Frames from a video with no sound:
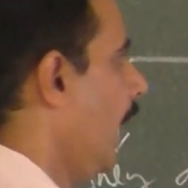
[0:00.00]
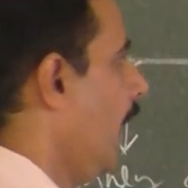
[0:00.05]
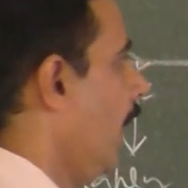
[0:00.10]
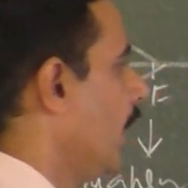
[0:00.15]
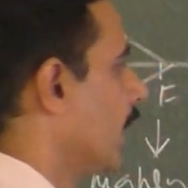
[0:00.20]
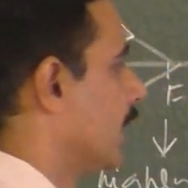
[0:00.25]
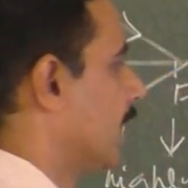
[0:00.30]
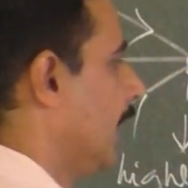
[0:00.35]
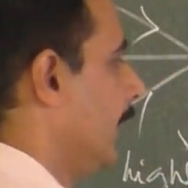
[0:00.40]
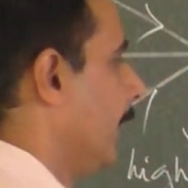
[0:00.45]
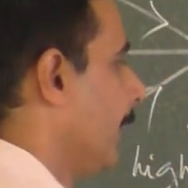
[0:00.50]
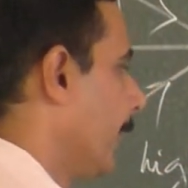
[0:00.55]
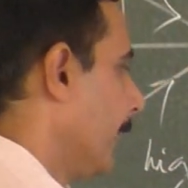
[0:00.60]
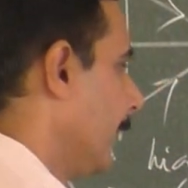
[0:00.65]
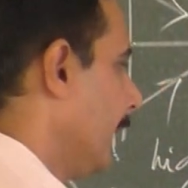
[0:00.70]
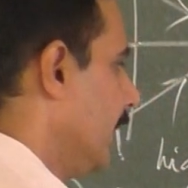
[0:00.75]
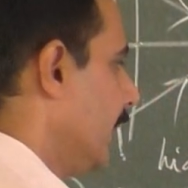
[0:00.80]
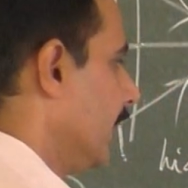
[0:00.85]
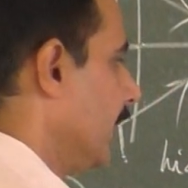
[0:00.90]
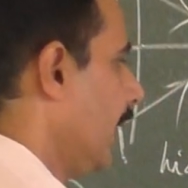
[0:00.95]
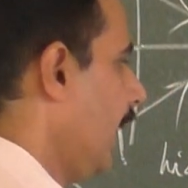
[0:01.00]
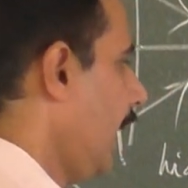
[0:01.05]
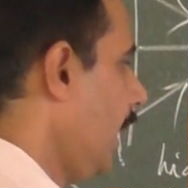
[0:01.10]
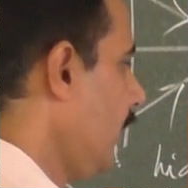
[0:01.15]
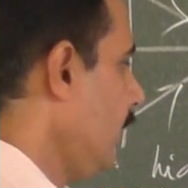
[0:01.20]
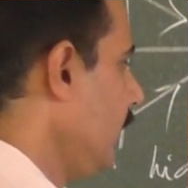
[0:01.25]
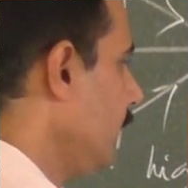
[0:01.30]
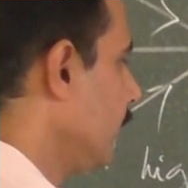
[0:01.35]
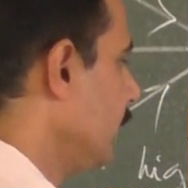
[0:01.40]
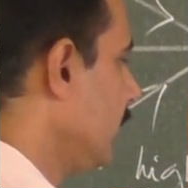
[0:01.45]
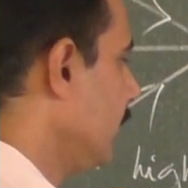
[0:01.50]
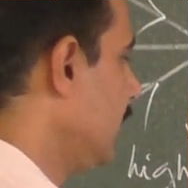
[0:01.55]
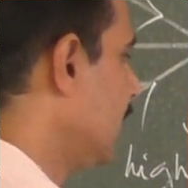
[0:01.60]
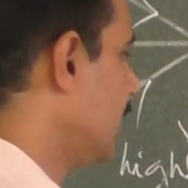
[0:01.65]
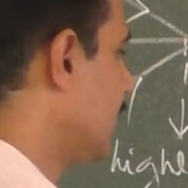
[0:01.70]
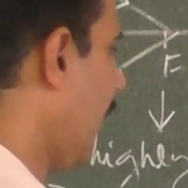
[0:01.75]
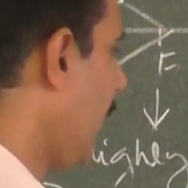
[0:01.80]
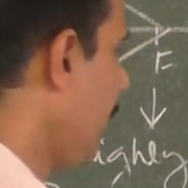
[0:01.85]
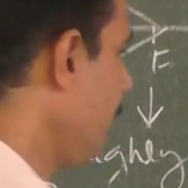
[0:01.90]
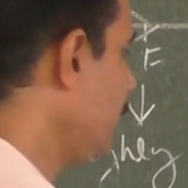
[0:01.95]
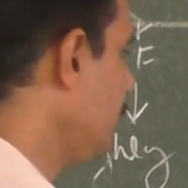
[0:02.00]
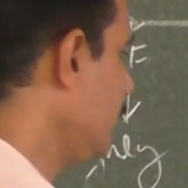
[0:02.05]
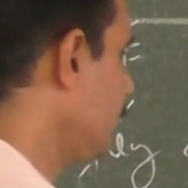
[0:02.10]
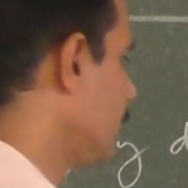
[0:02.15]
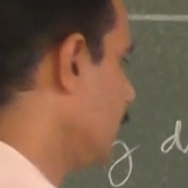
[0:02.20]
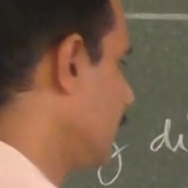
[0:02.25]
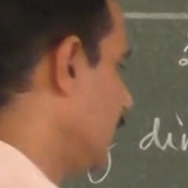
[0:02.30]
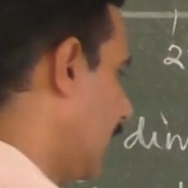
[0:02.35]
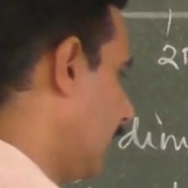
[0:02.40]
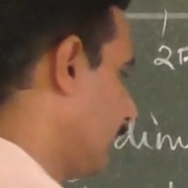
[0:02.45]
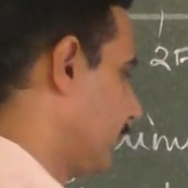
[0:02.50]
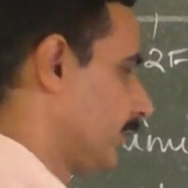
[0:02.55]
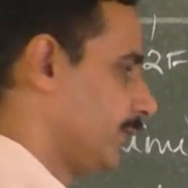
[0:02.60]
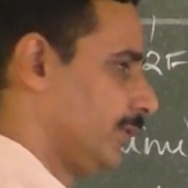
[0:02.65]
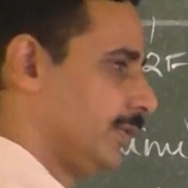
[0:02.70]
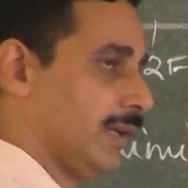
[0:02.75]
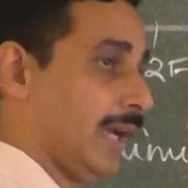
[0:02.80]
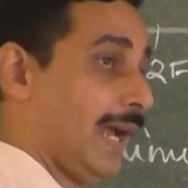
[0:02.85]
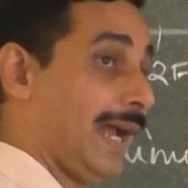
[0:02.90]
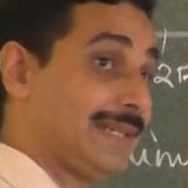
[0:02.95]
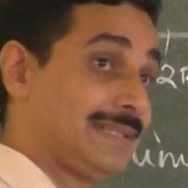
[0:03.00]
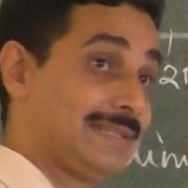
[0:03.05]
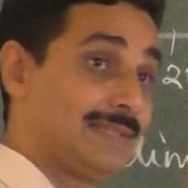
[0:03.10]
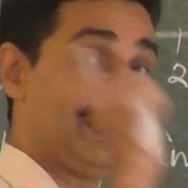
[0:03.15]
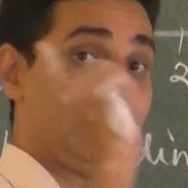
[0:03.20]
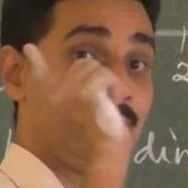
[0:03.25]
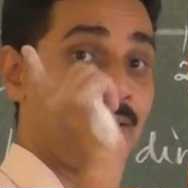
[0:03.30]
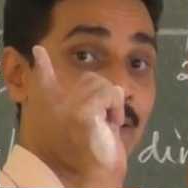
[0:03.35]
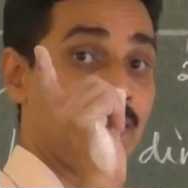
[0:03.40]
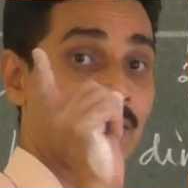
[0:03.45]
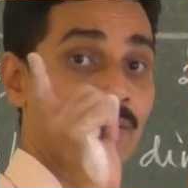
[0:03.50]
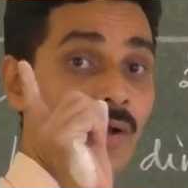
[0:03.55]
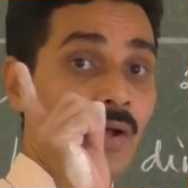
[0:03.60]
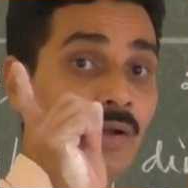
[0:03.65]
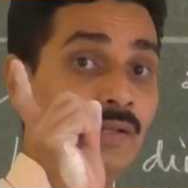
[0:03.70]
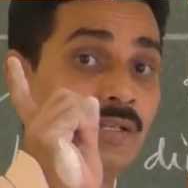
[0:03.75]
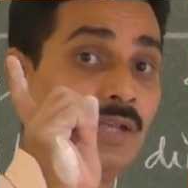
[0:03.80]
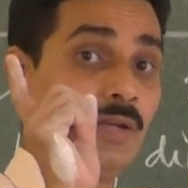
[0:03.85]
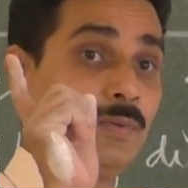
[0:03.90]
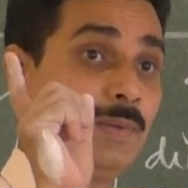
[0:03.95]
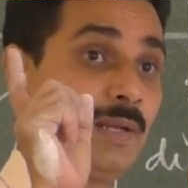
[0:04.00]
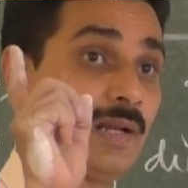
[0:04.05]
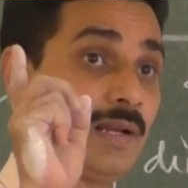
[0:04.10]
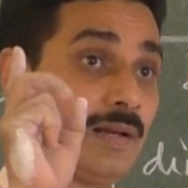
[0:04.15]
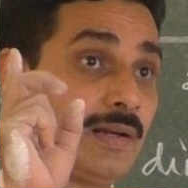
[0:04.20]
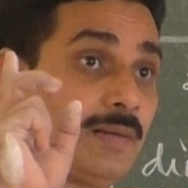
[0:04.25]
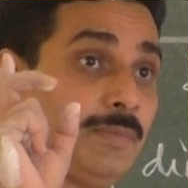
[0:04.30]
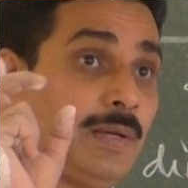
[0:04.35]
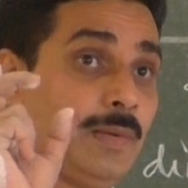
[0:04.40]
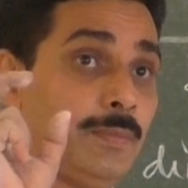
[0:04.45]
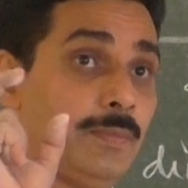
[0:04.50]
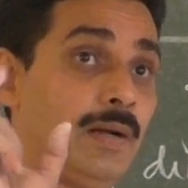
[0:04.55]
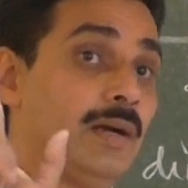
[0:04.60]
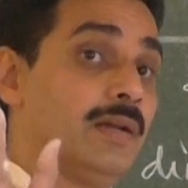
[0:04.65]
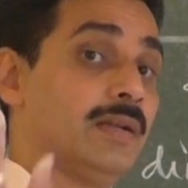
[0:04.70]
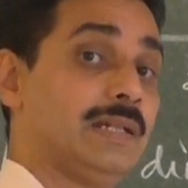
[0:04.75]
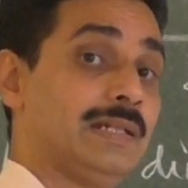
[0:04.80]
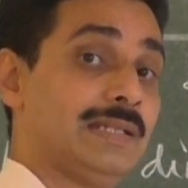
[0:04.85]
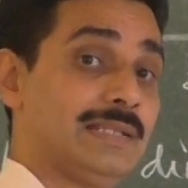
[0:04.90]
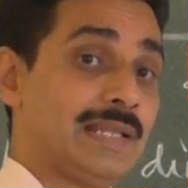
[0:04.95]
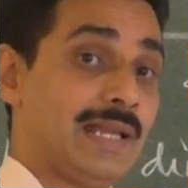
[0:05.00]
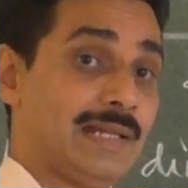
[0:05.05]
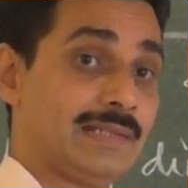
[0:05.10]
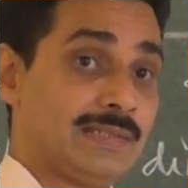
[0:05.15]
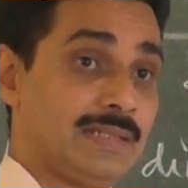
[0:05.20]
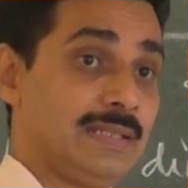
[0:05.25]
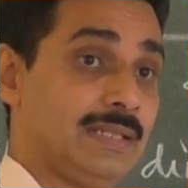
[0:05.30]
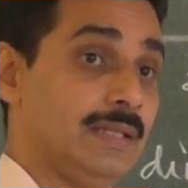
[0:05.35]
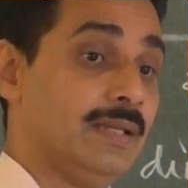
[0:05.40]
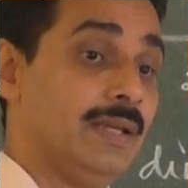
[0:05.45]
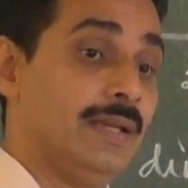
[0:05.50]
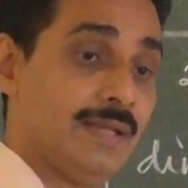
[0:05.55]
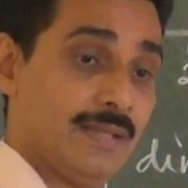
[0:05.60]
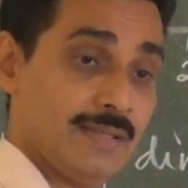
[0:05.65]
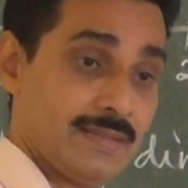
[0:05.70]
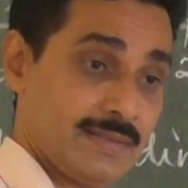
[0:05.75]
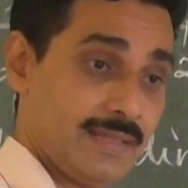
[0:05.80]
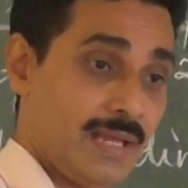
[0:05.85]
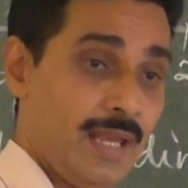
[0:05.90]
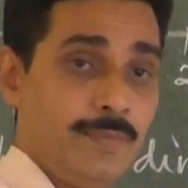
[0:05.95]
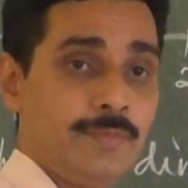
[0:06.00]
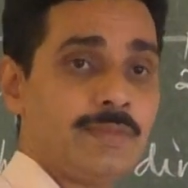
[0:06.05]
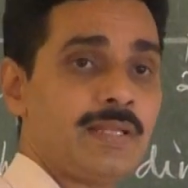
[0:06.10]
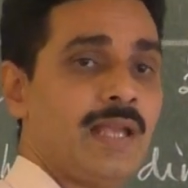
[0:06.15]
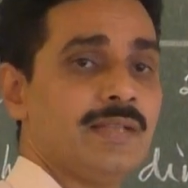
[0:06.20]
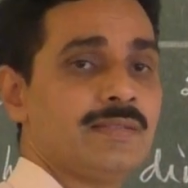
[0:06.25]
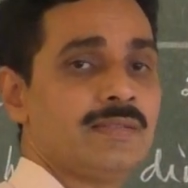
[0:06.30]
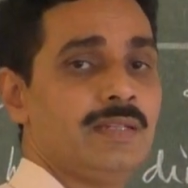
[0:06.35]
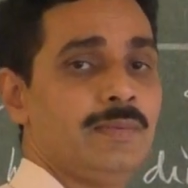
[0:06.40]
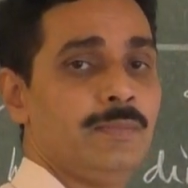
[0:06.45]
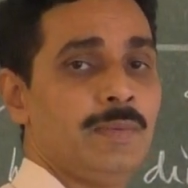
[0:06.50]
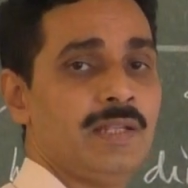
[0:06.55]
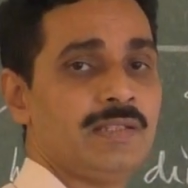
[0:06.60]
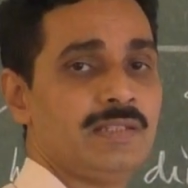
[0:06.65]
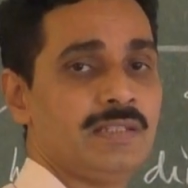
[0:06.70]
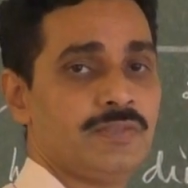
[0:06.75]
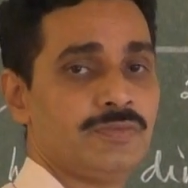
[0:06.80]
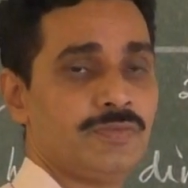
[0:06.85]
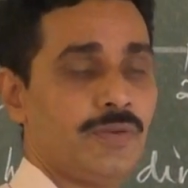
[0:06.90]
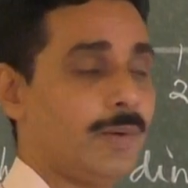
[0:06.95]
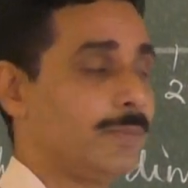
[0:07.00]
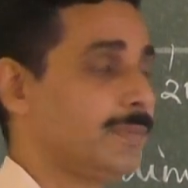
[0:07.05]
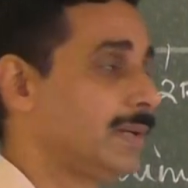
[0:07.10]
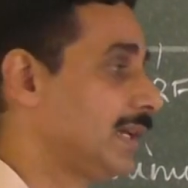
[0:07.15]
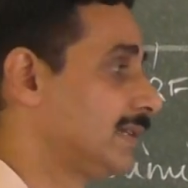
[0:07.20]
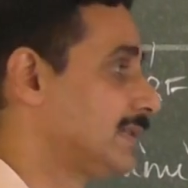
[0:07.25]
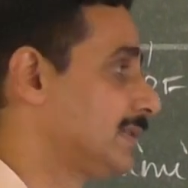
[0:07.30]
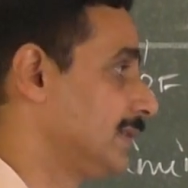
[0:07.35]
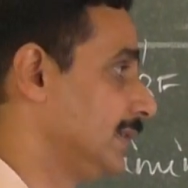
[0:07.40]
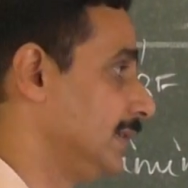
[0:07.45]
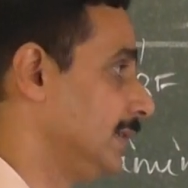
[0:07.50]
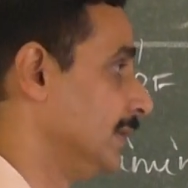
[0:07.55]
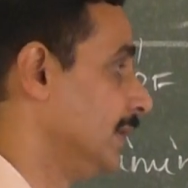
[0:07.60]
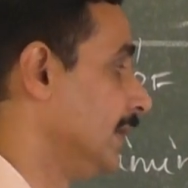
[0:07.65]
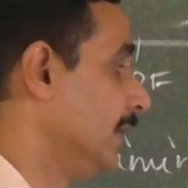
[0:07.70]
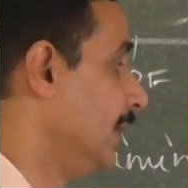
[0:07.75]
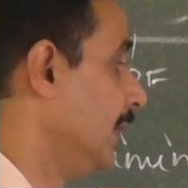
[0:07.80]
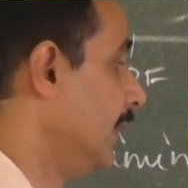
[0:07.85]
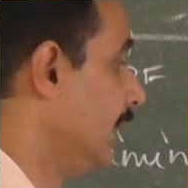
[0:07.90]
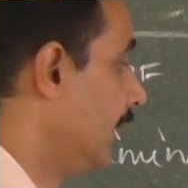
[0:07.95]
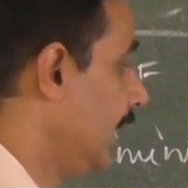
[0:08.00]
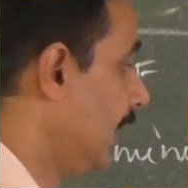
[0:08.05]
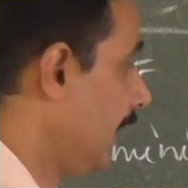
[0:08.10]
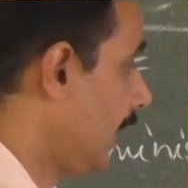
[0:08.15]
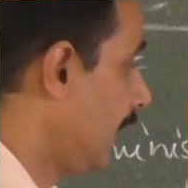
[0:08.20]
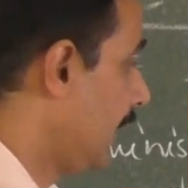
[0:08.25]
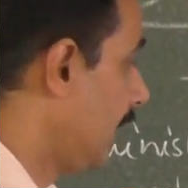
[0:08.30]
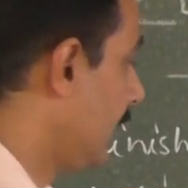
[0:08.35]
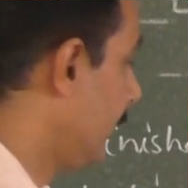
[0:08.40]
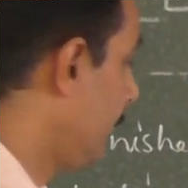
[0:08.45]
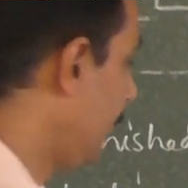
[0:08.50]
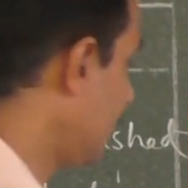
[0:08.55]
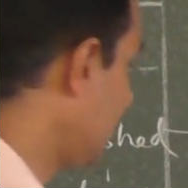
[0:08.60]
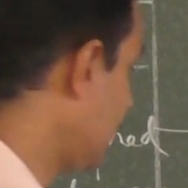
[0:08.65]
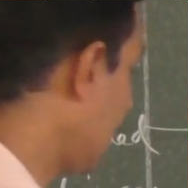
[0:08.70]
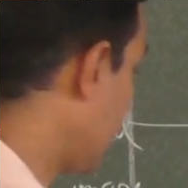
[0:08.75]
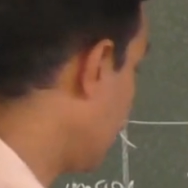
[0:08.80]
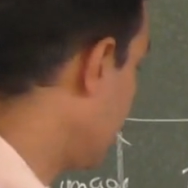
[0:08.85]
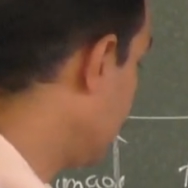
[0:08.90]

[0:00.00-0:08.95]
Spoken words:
Okay, now we will come to 2f. At C, concave mirror, remember, it is at C. Same sized image is formed at C. But